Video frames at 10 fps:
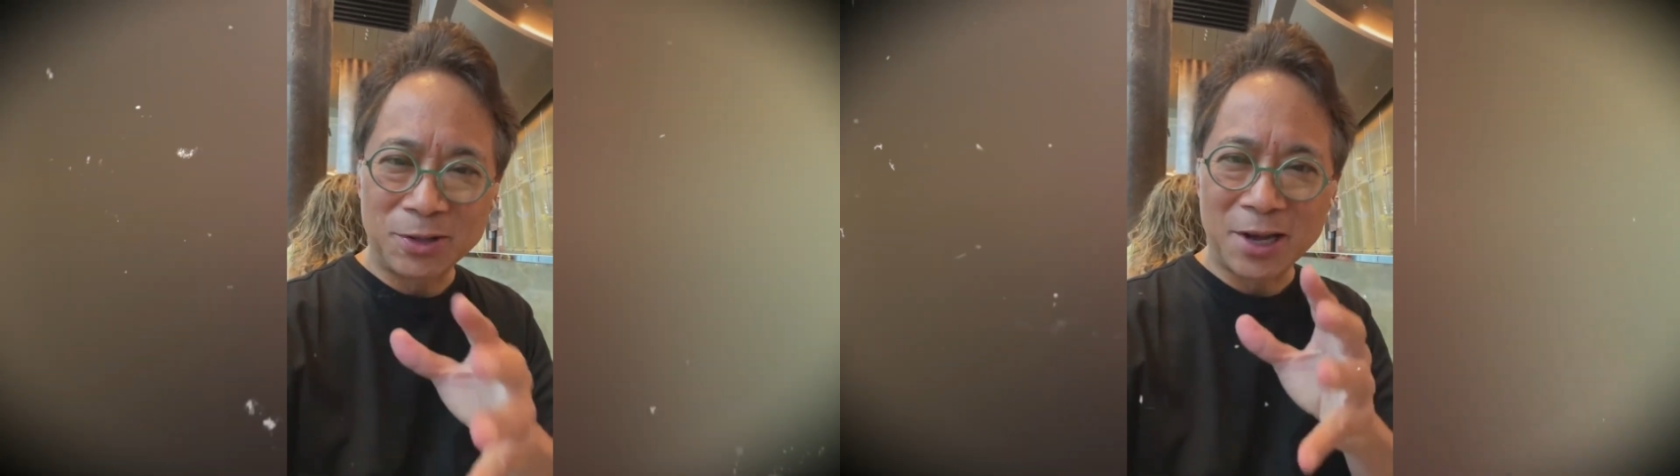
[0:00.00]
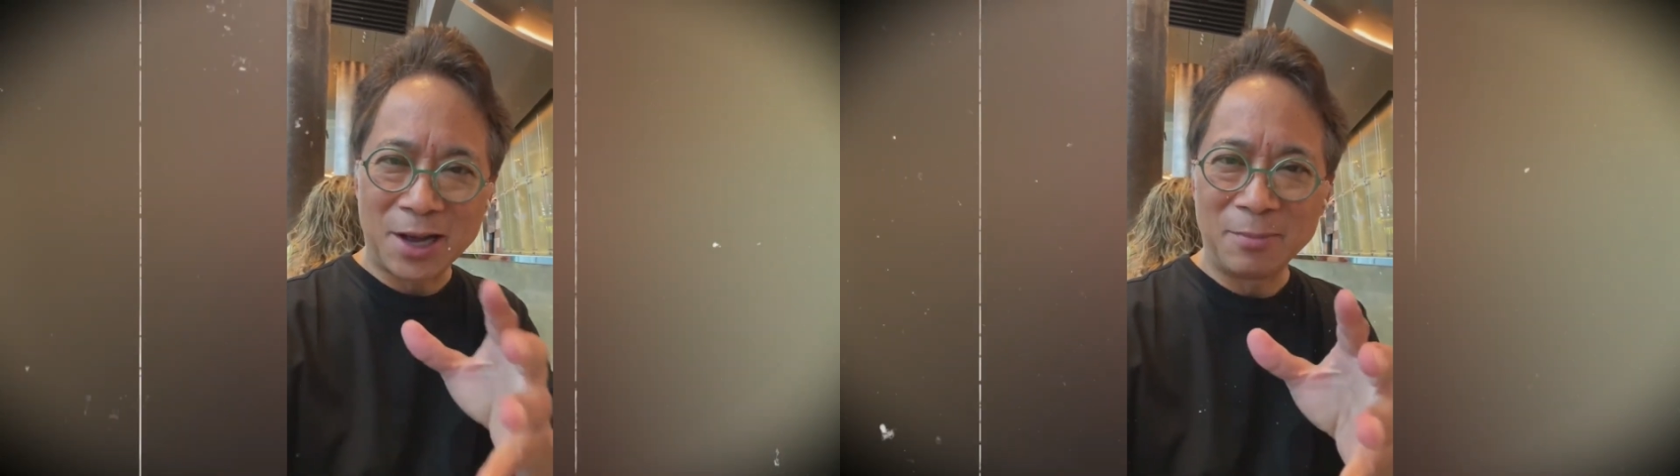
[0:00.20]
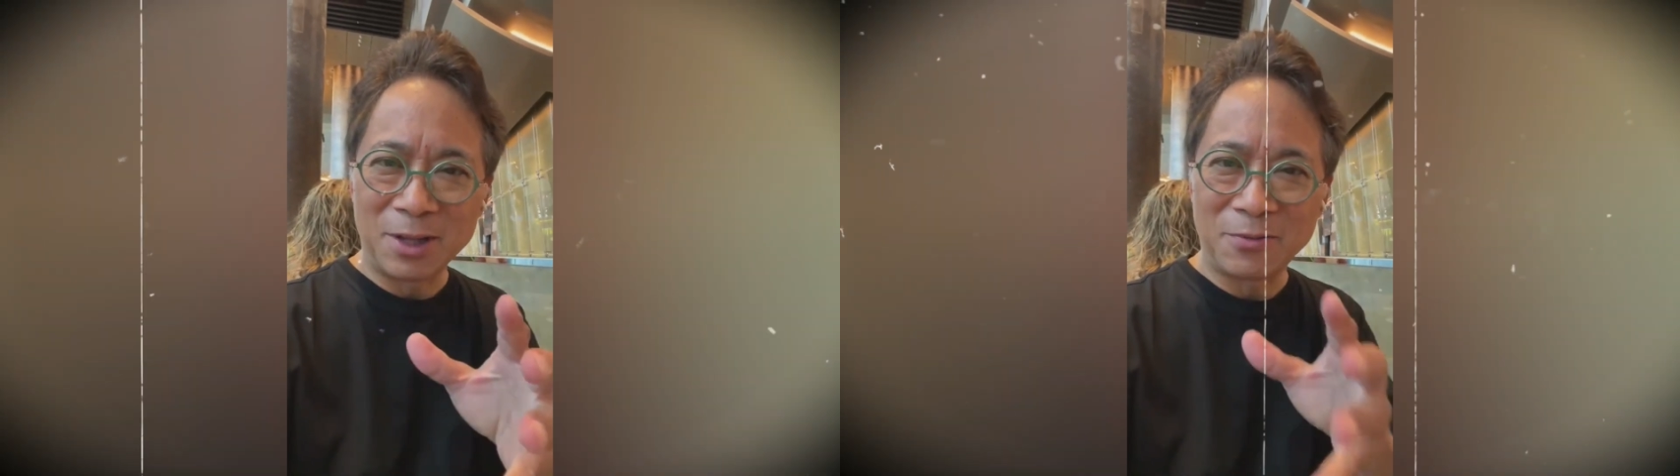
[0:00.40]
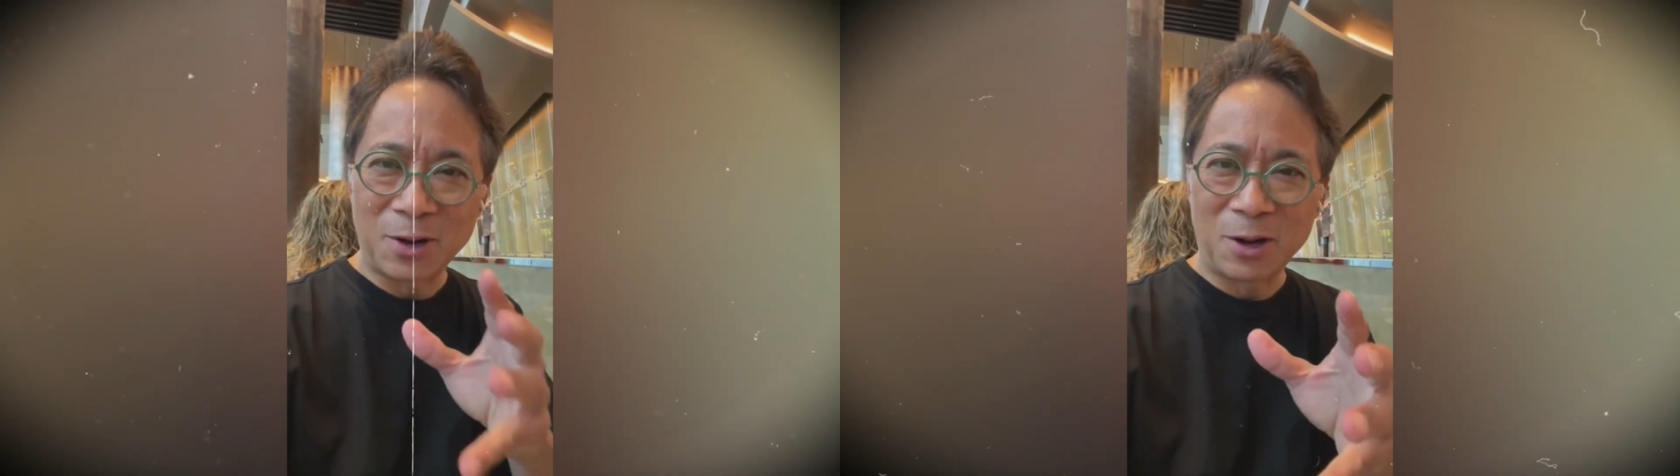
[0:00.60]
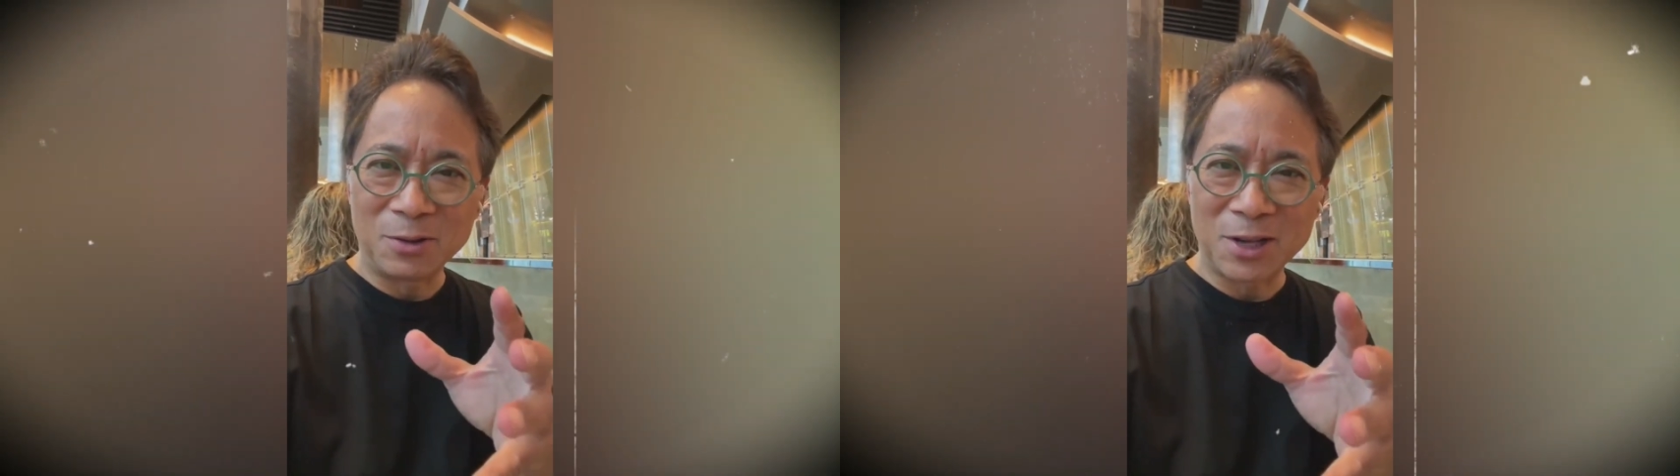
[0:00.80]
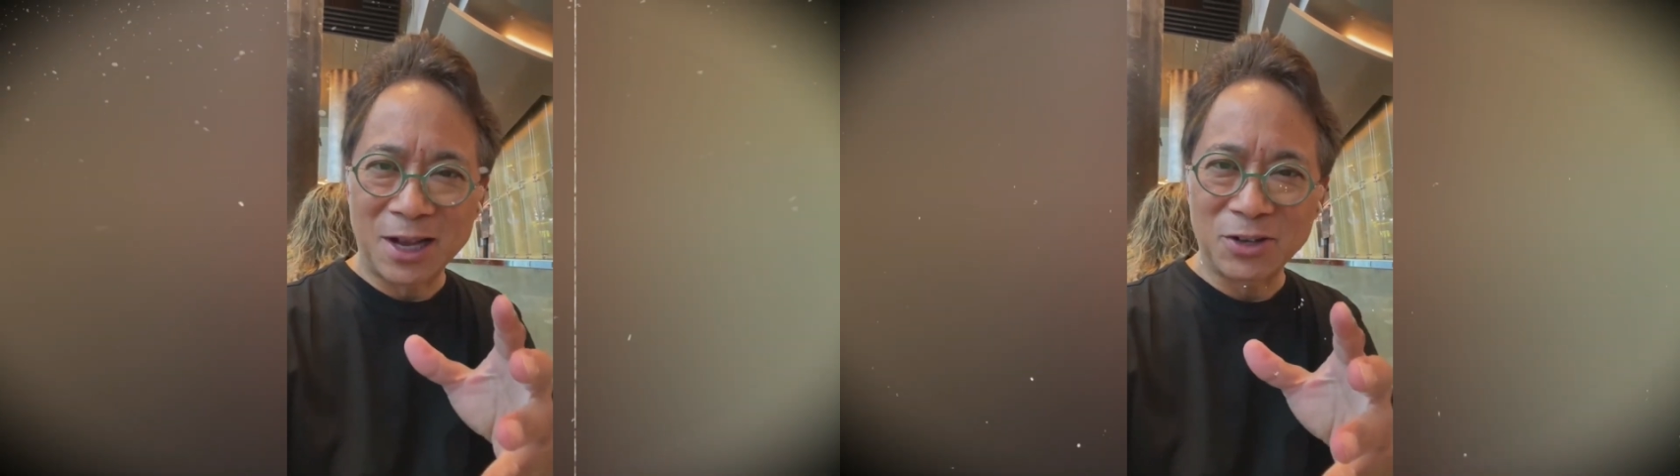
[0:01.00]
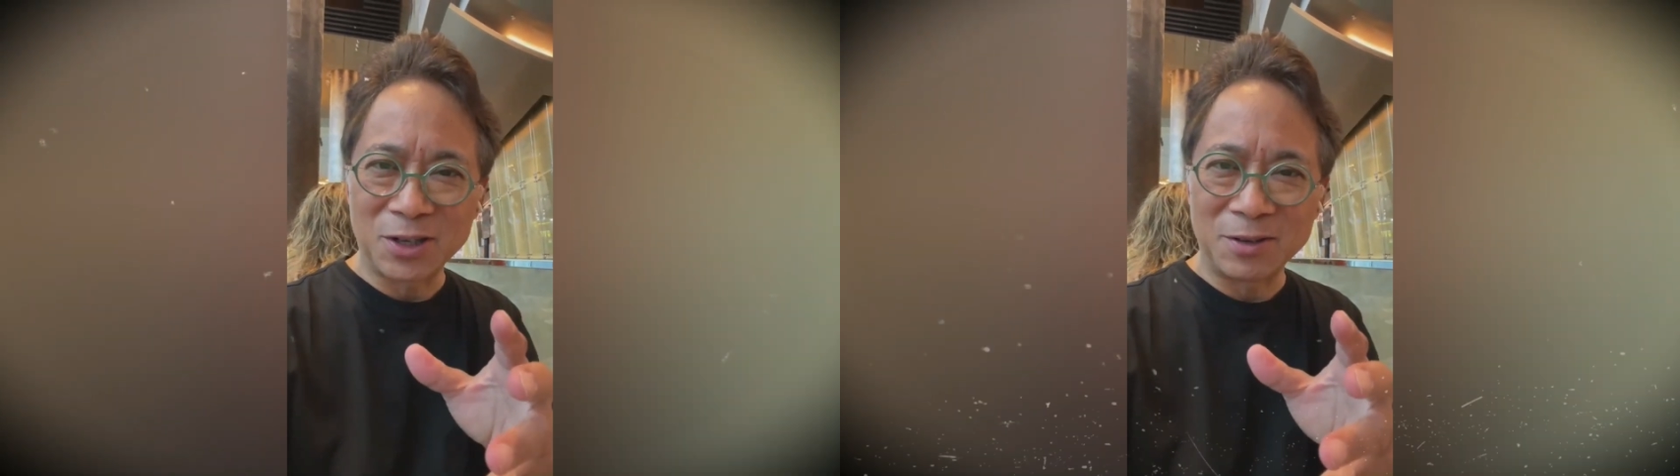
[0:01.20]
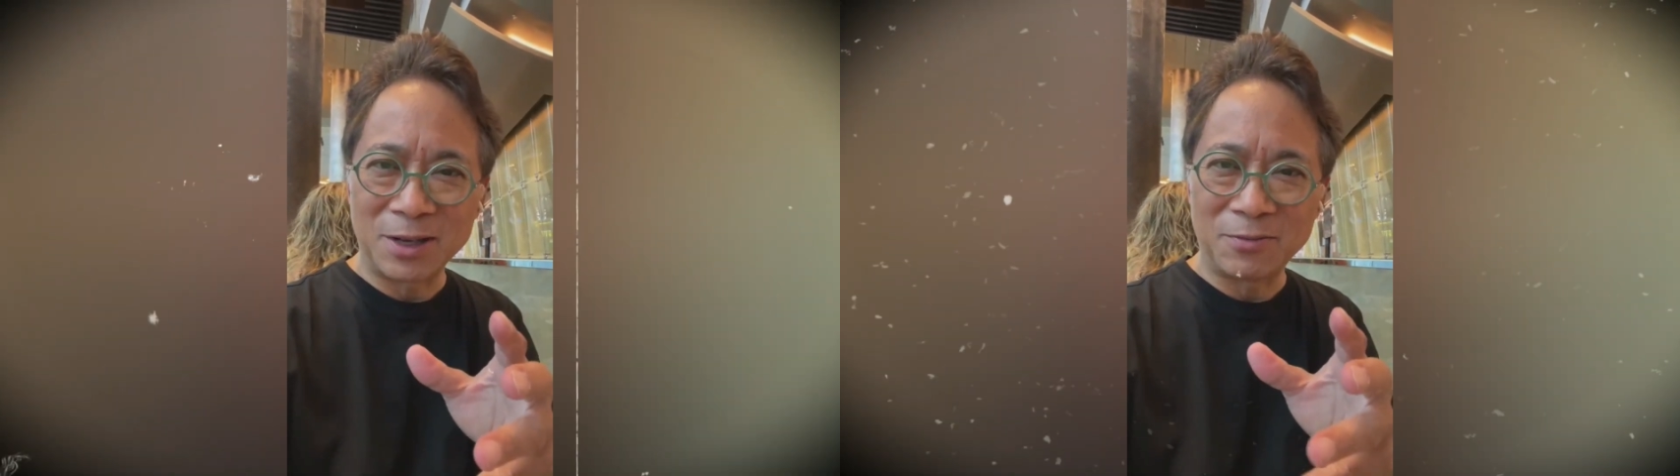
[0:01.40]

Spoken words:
good time in the fall to actually